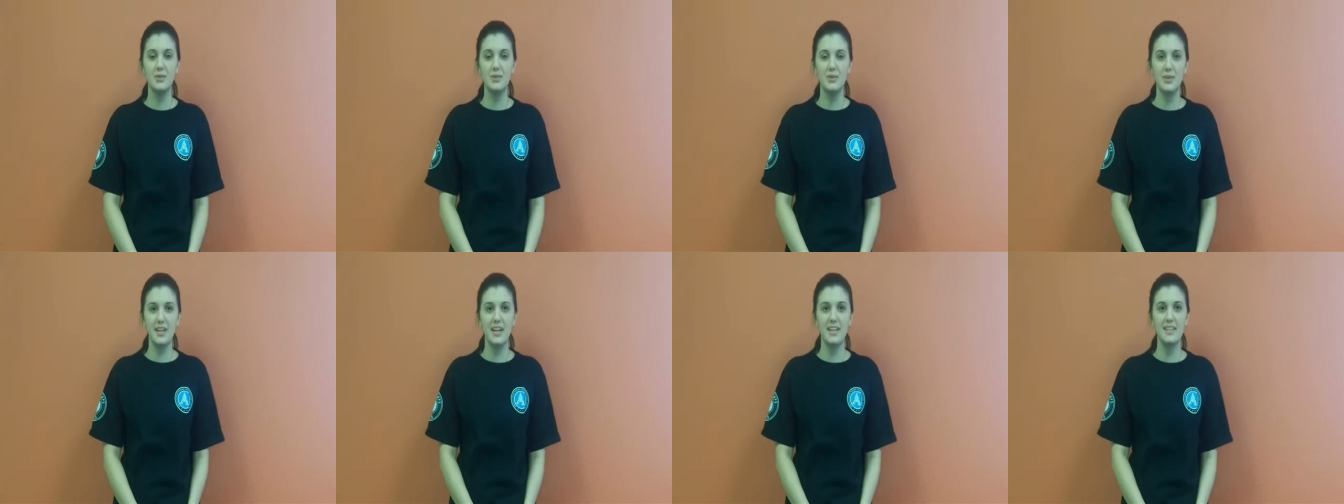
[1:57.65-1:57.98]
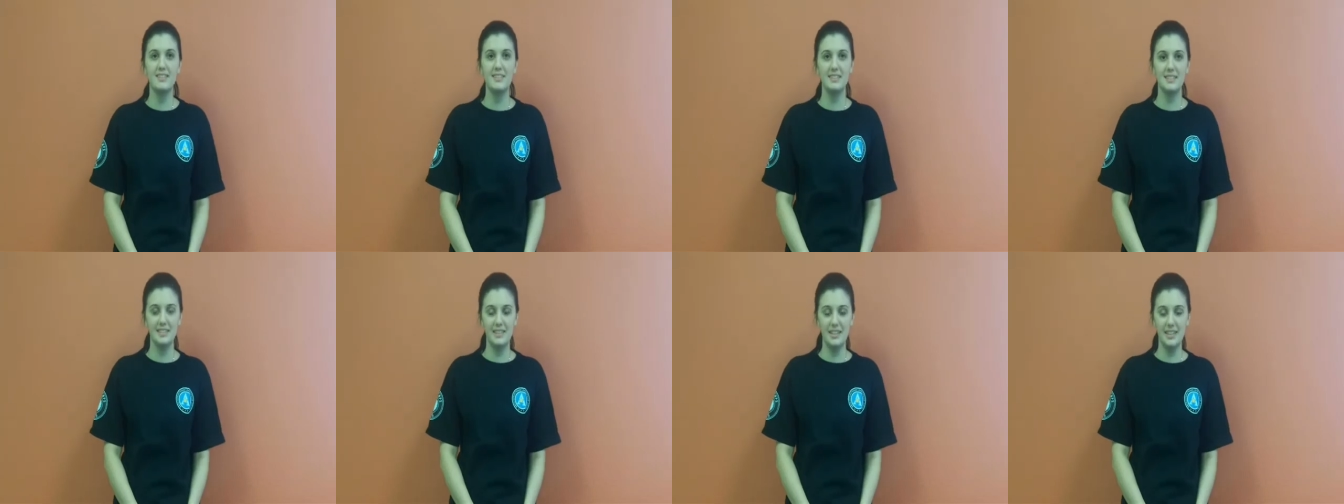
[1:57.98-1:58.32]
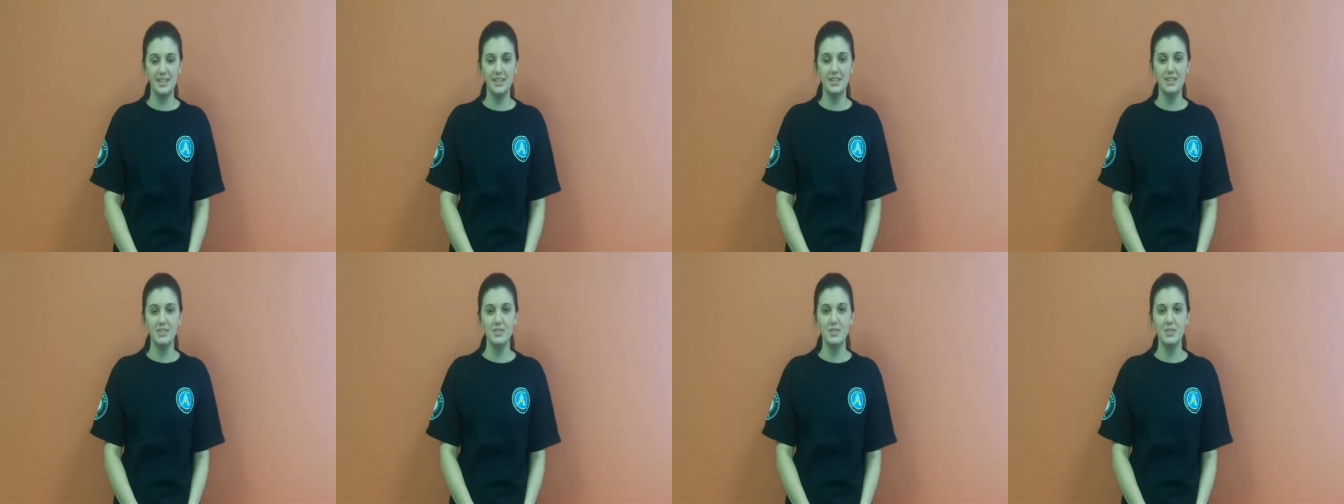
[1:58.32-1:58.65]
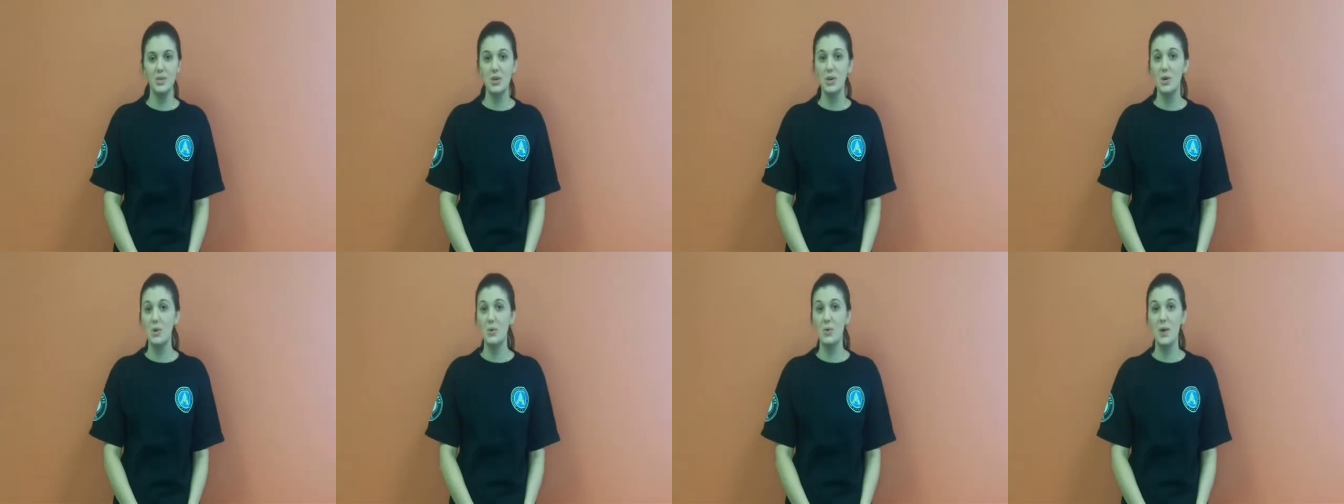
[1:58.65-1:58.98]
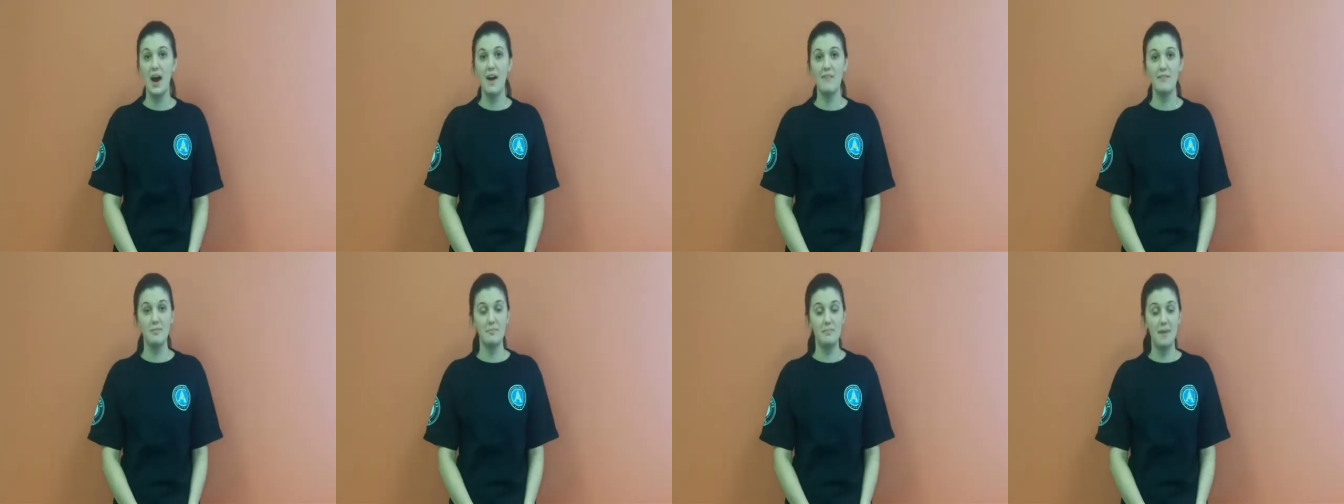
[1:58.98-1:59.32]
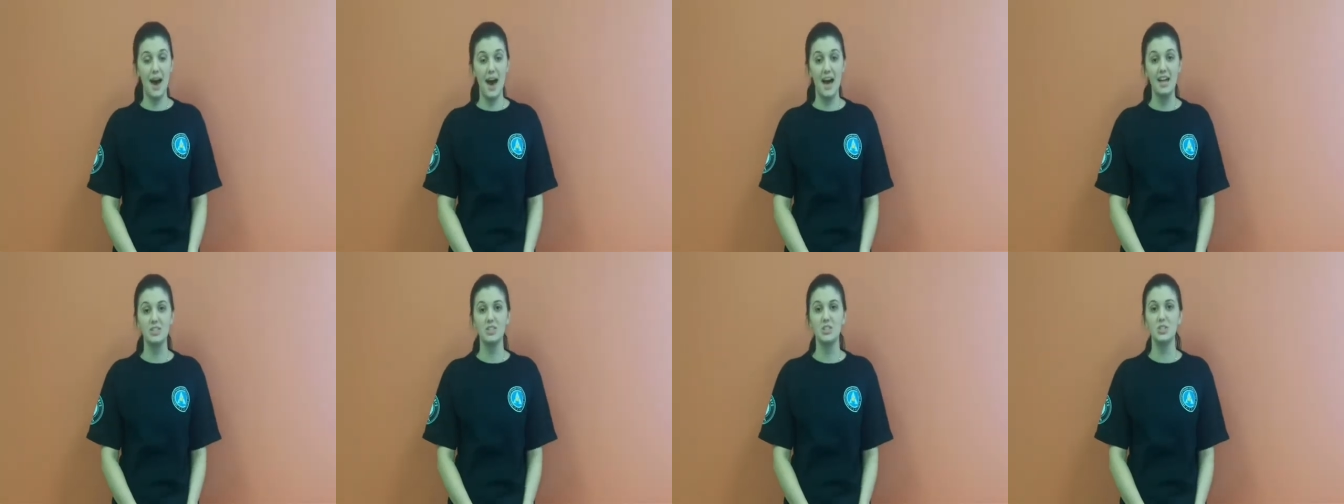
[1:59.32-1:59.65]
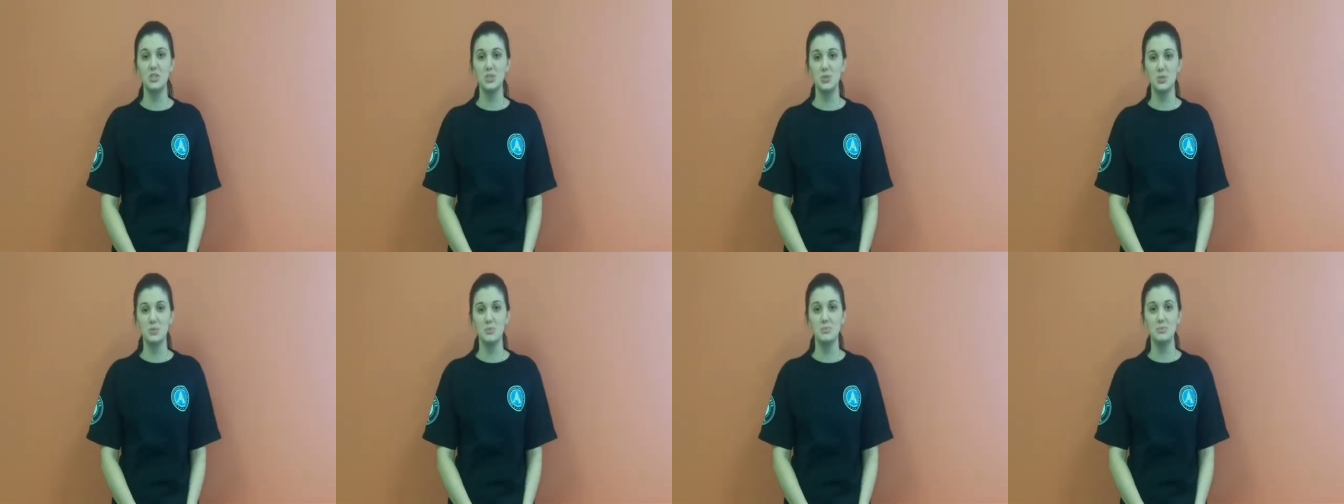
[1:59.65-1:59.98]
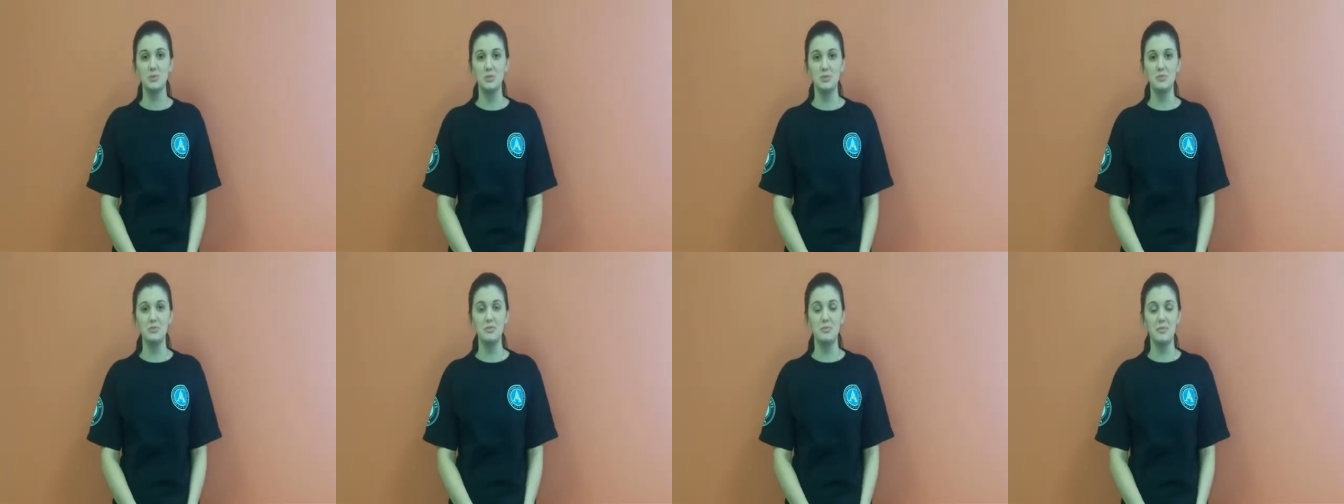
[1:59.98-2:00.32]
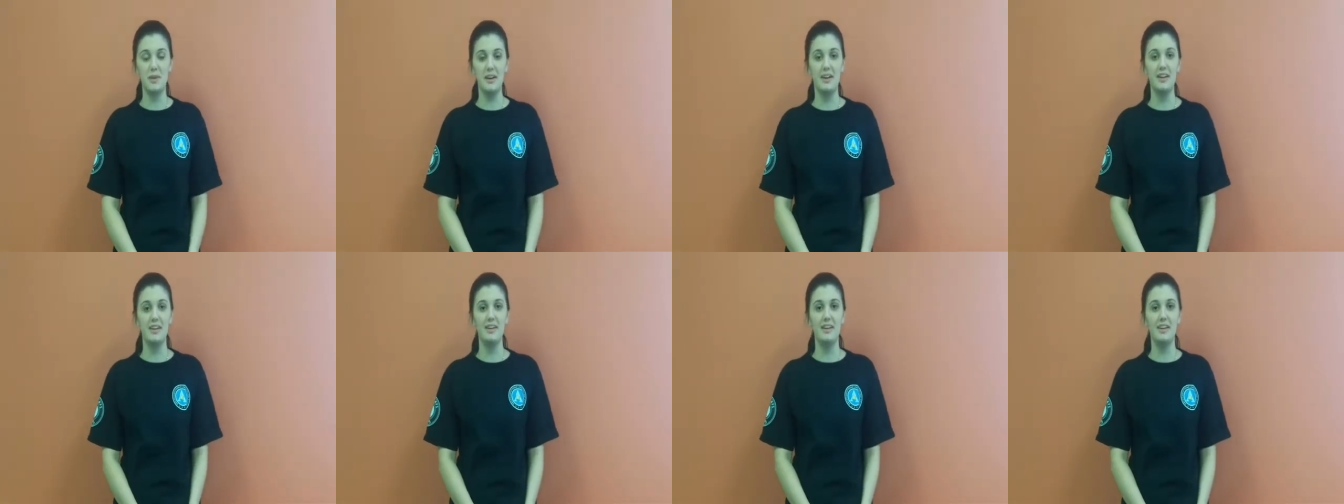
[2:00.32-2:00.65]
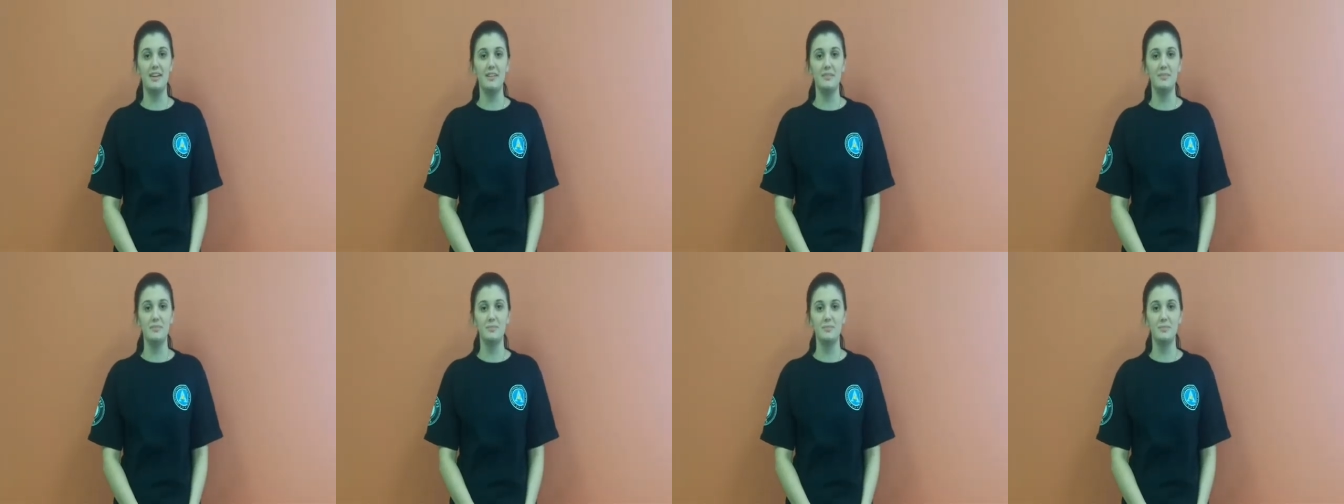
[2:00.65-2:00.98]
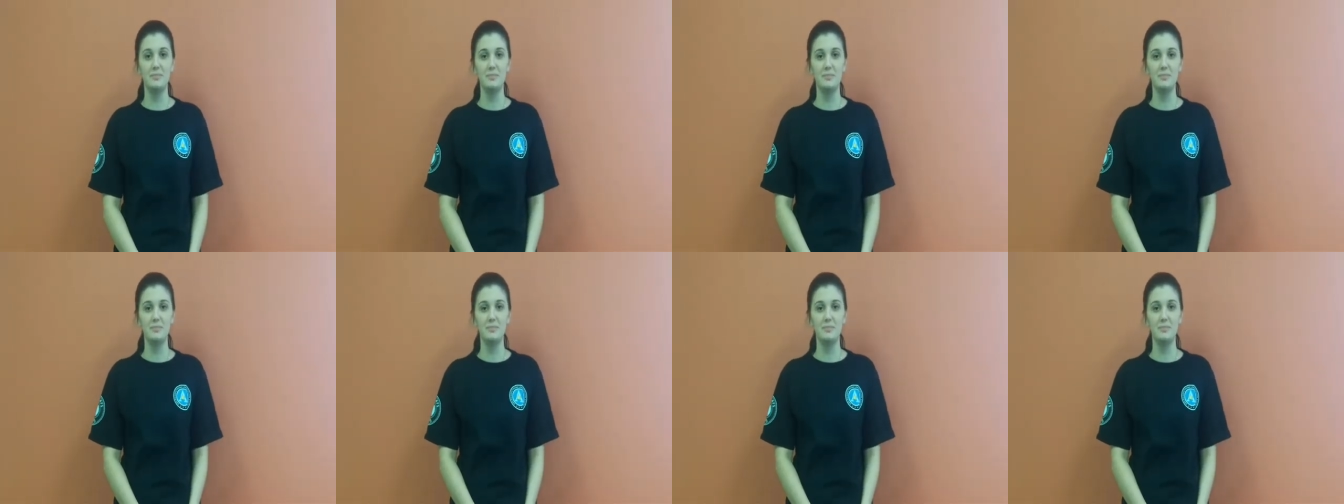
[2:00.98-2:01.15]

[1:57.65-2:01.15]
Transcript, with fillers: it creates leaders who have a passion to improve America.